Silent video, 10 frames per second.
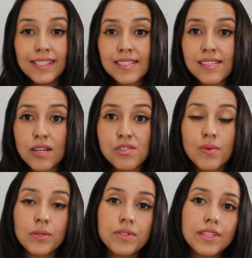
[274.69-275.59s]
And this is
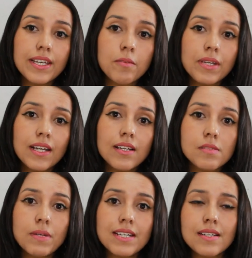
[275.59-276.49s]
also a good thing
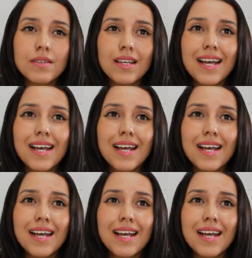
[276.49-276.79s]
because, but it,